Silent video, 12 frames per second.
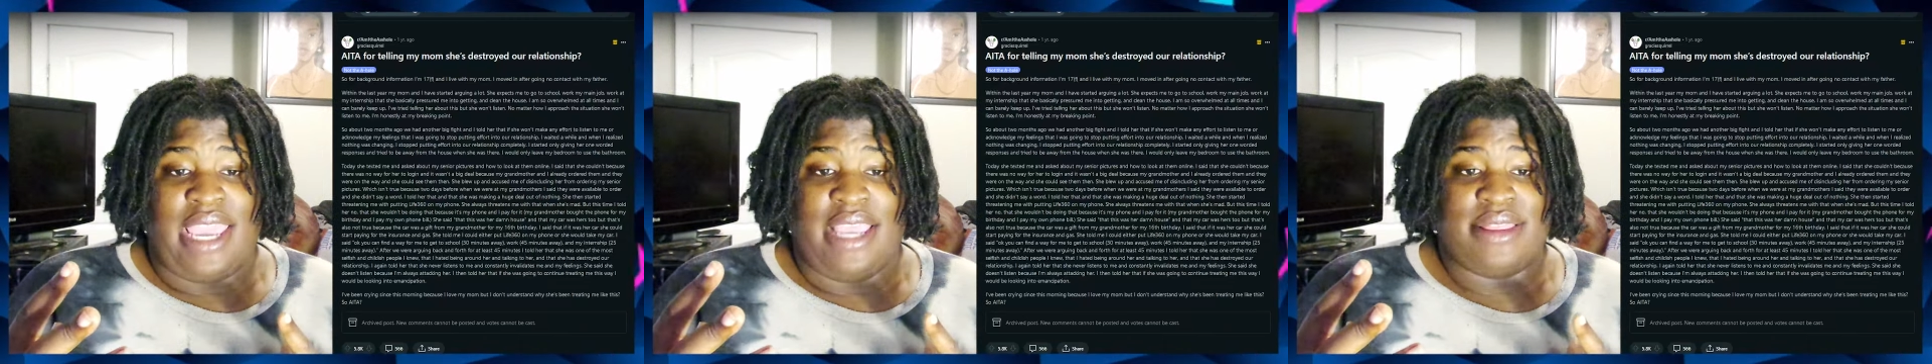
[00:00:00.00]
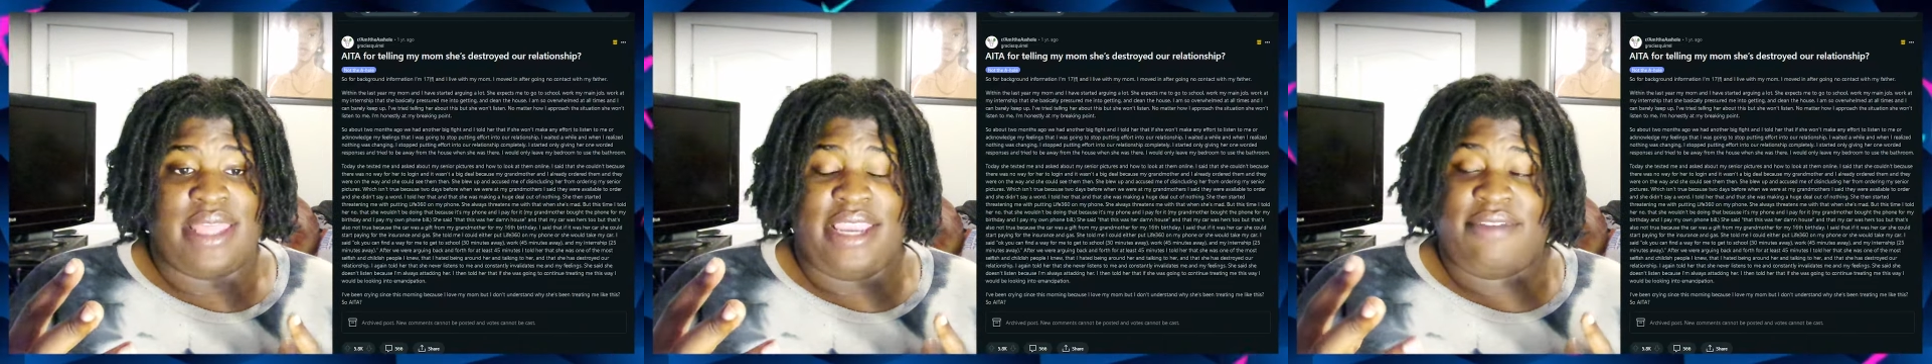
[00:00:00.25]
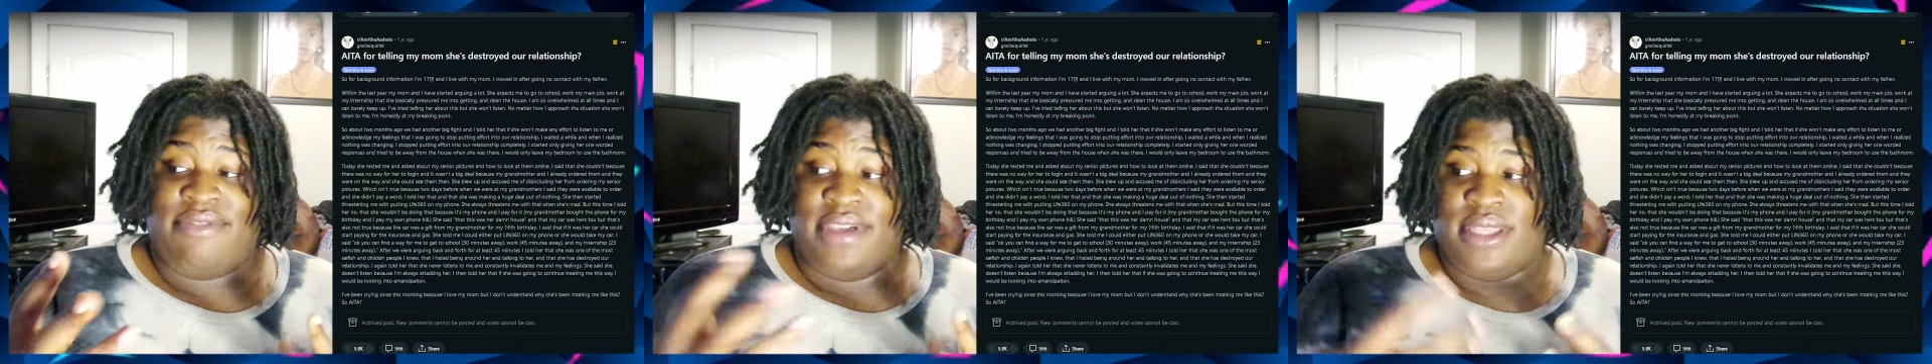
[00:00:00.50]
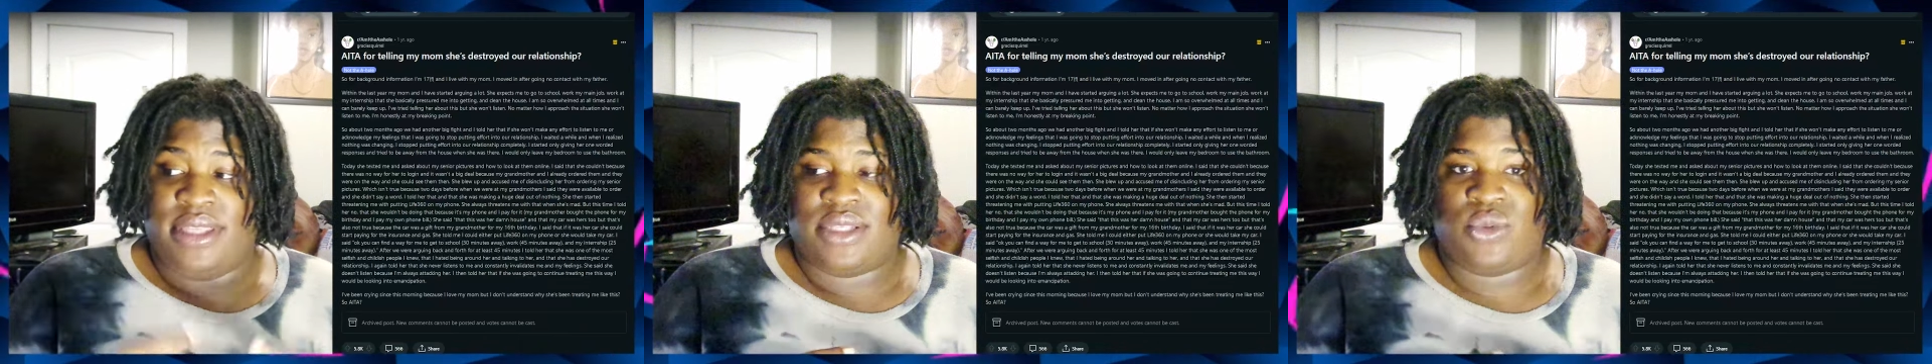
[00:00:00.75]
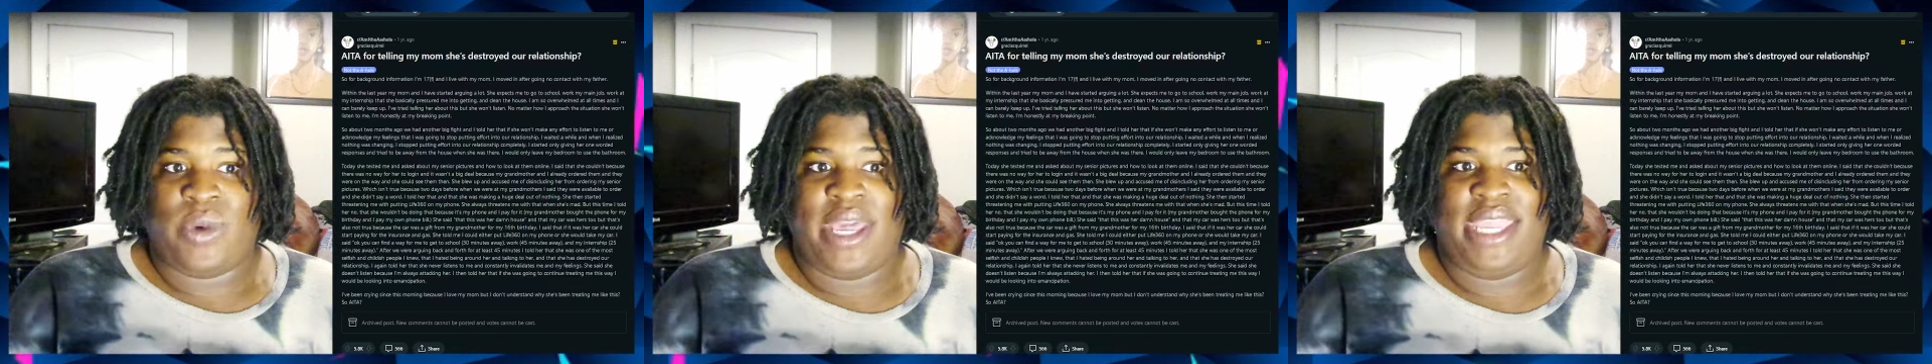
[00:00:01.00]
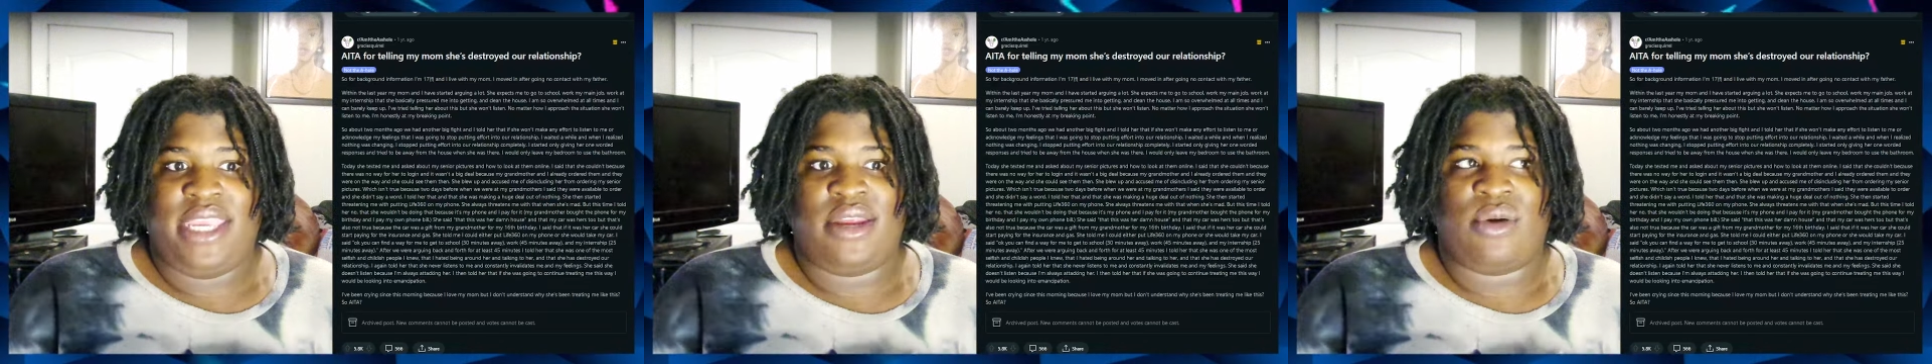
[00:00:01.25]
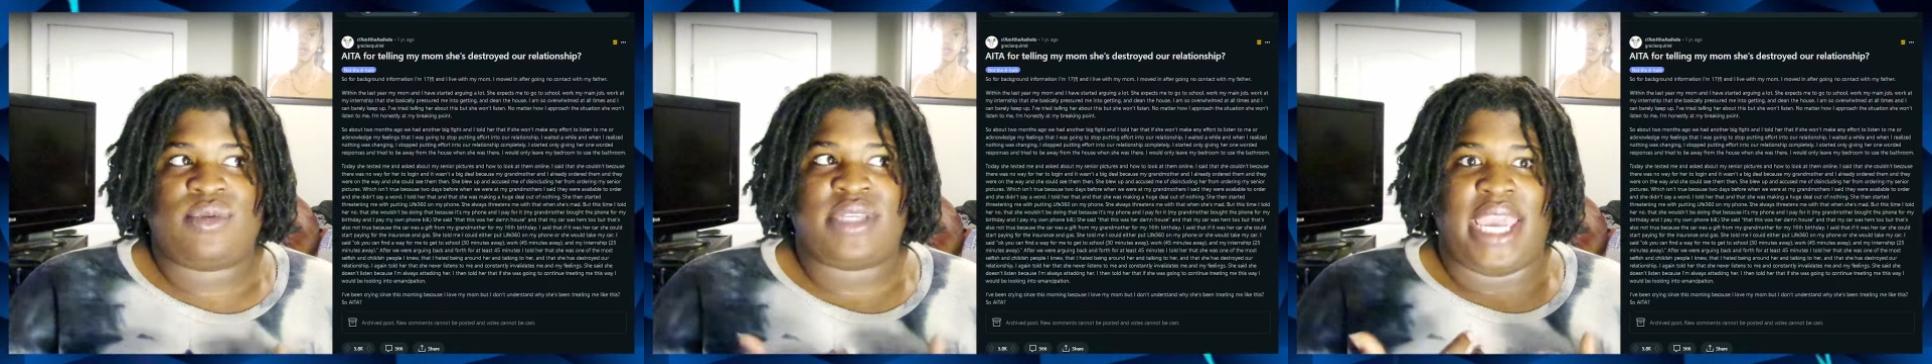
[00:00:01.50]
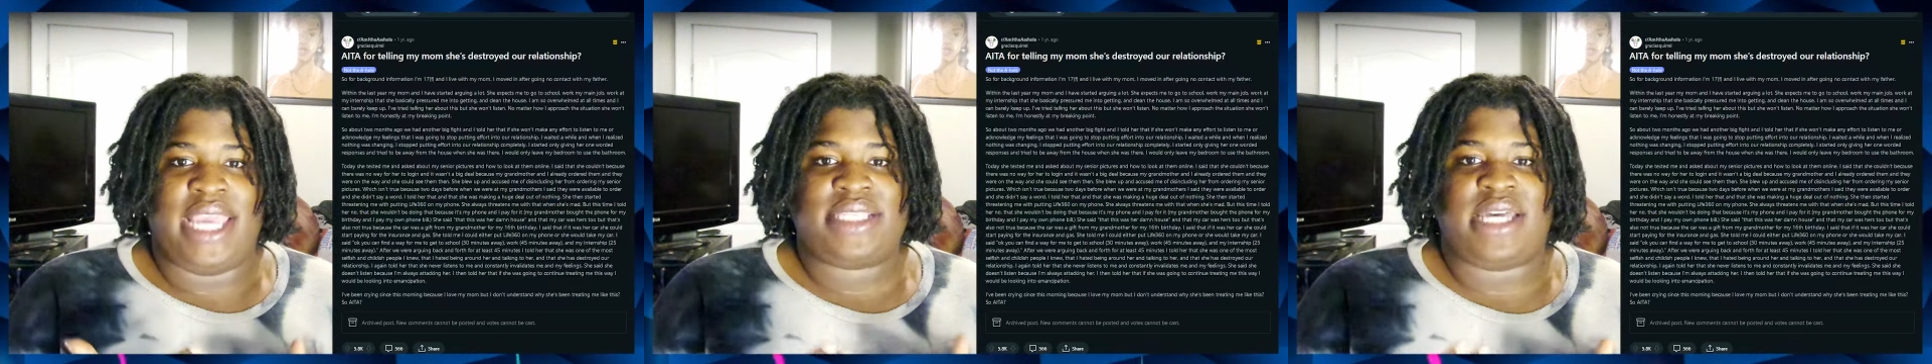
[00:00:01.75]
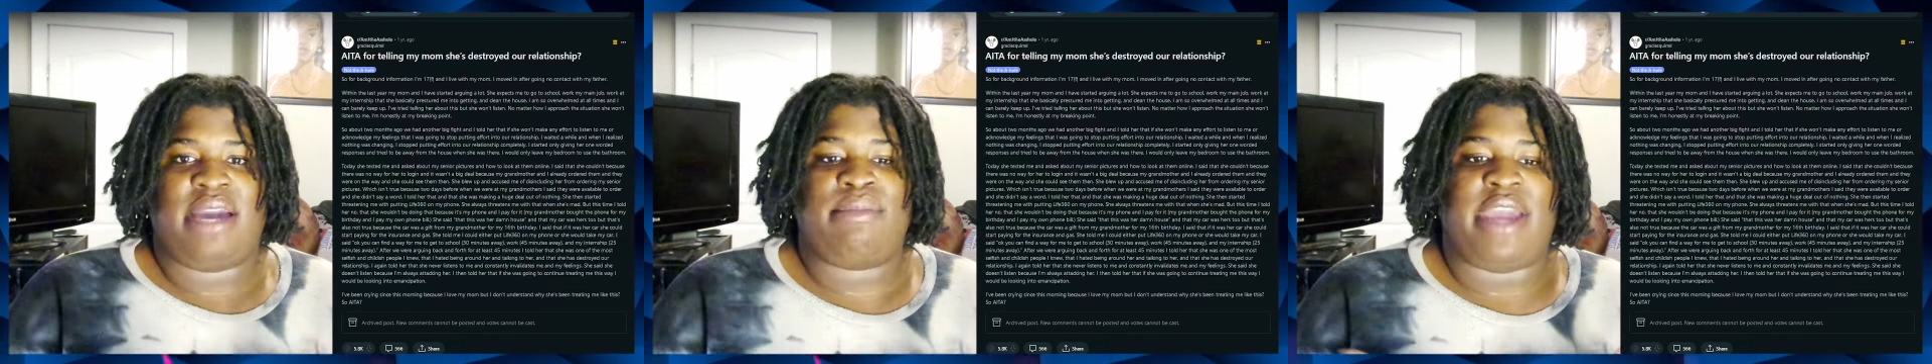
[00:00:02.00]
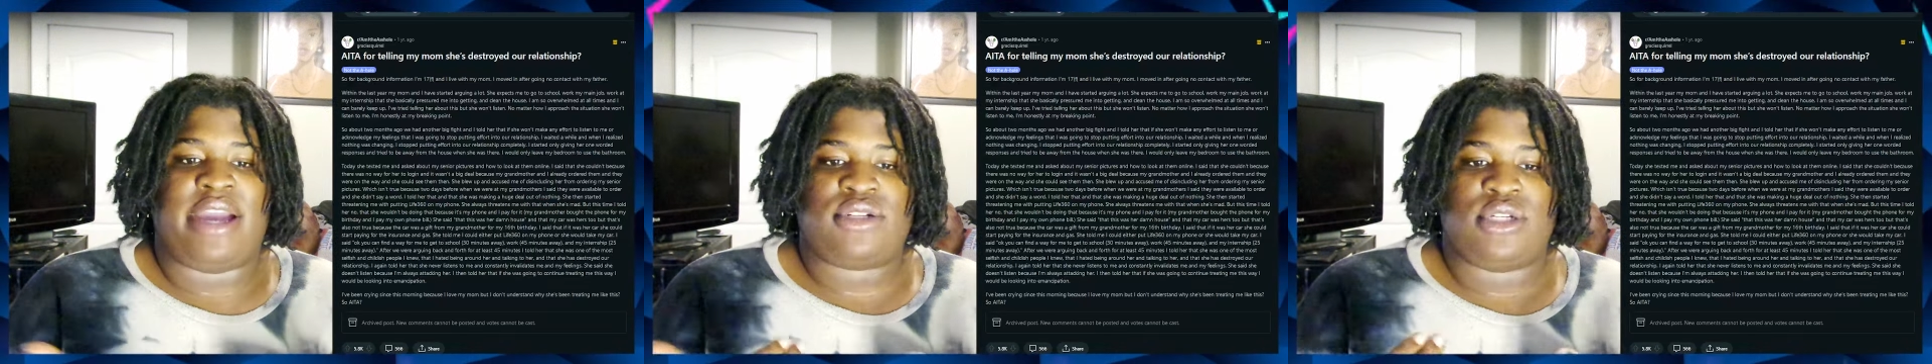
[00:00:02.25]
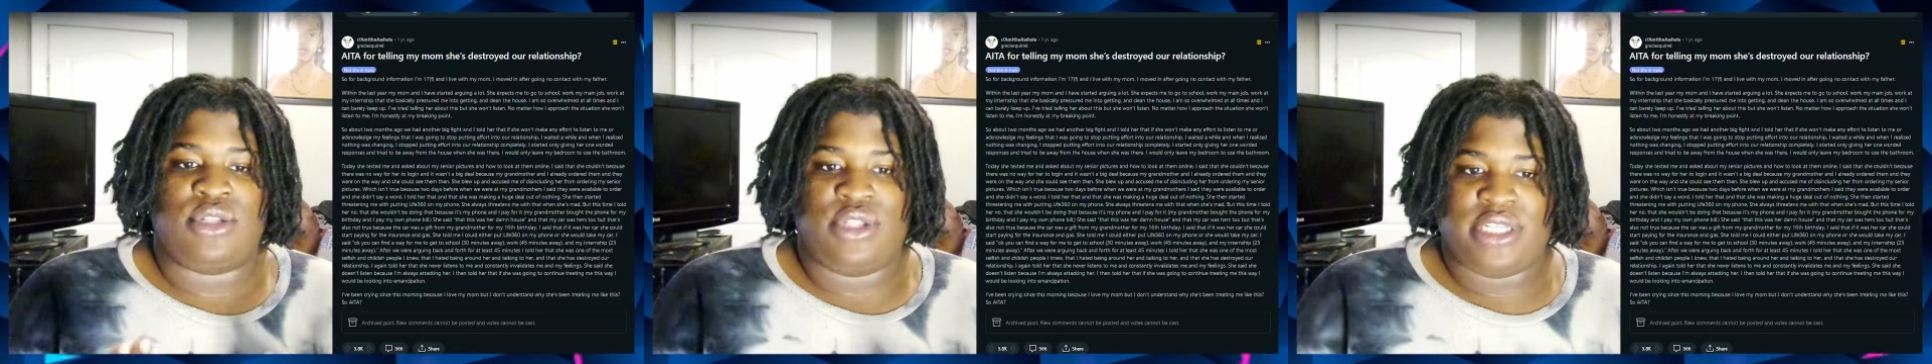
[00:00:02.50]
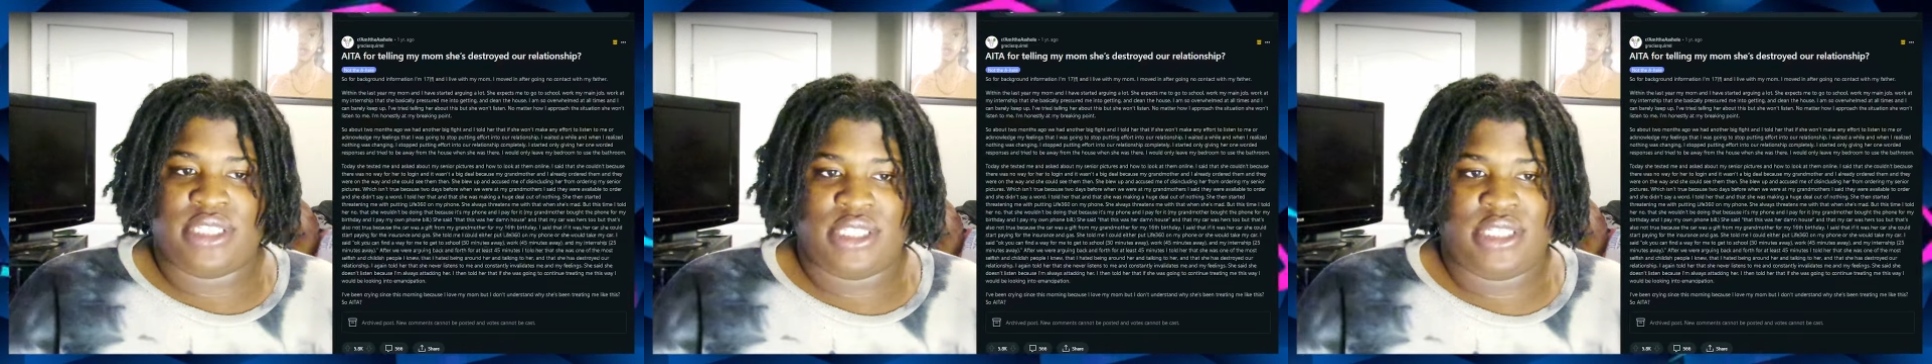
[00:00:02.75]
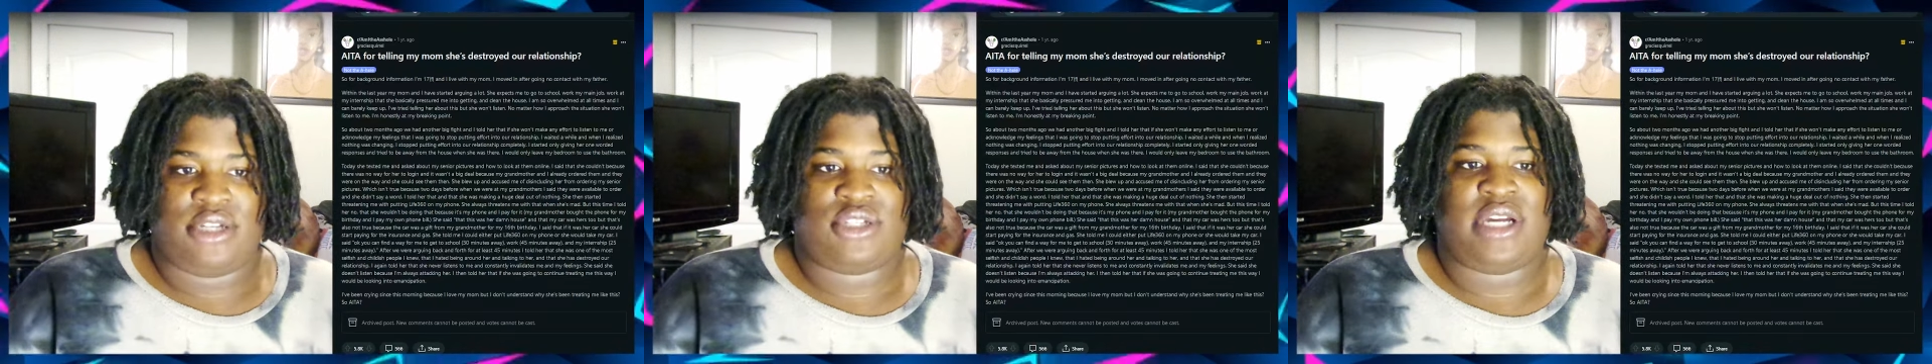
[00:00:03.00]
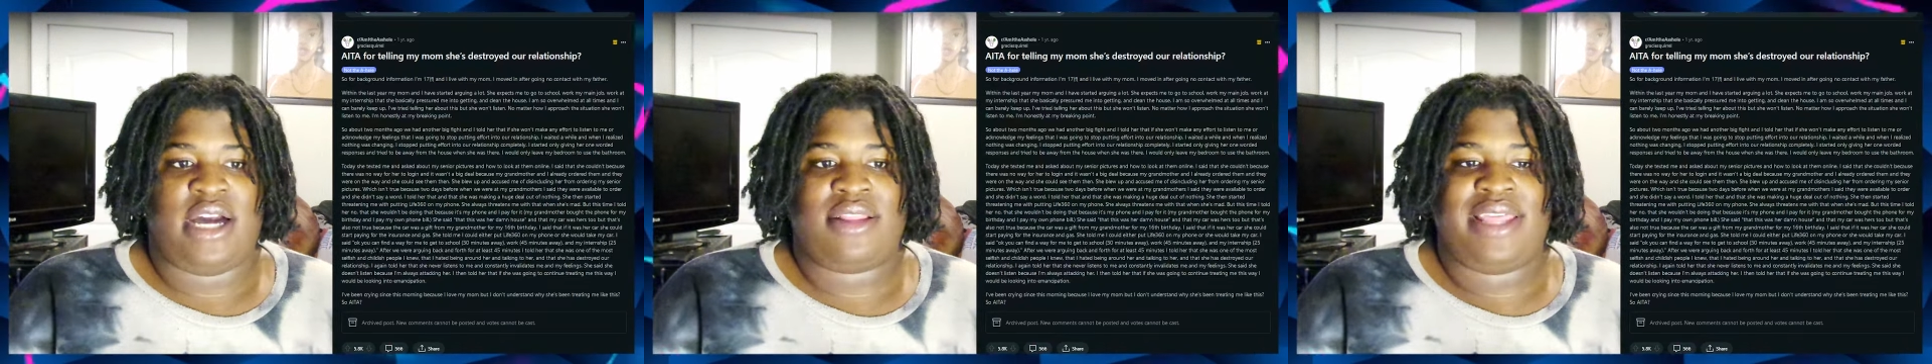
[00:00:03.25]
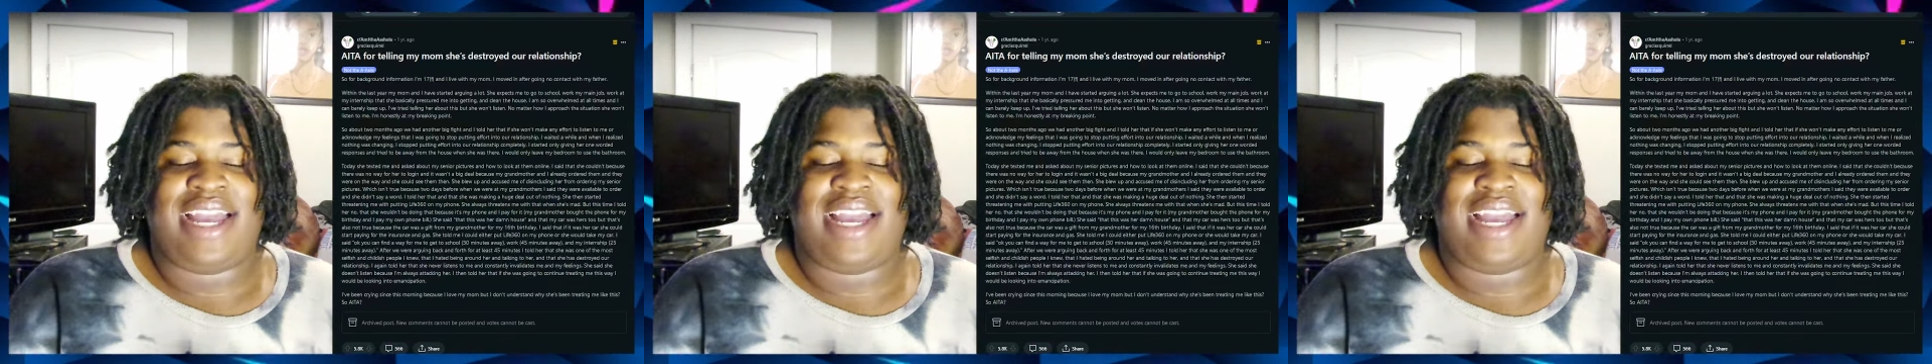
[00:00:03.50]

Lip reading: and, like, feeling this way, you know, take time to actually listen to your child.